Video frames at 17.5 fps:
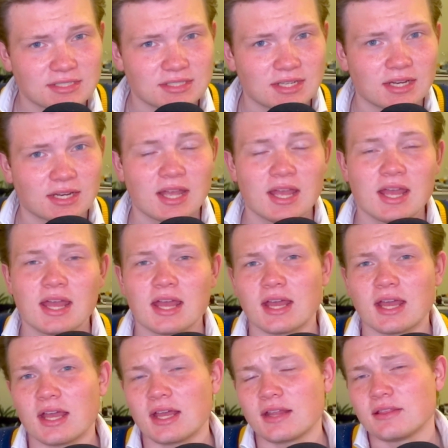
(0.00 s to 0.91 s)
stat
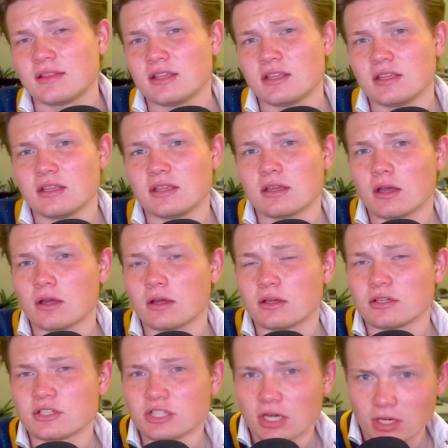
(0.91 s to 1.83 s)
and the
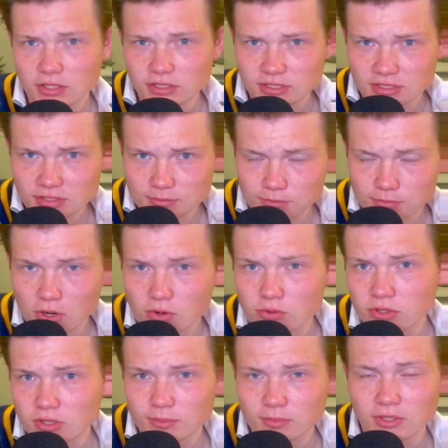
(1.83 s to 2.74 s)
targeted
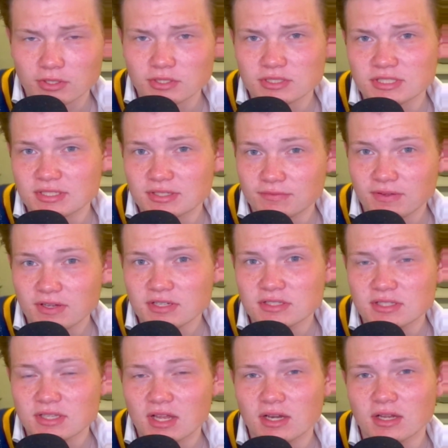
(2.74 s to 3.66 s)
Pokemon's
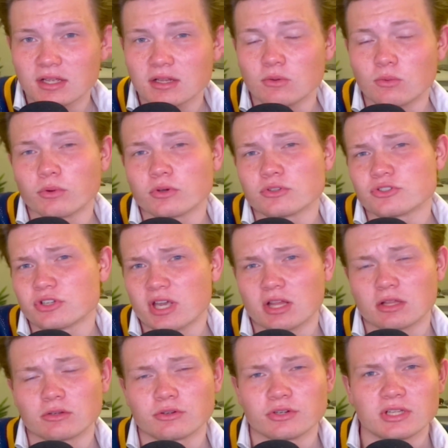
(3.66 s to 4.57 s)
defense stat in order to
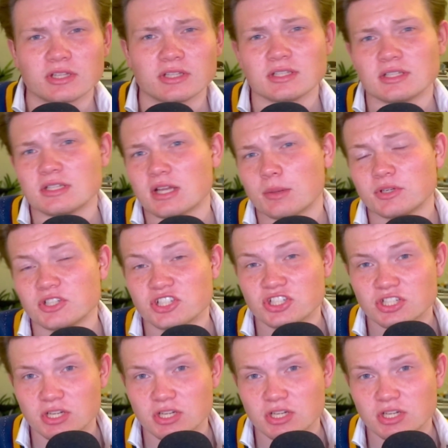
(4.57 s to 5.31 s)
calculate the damage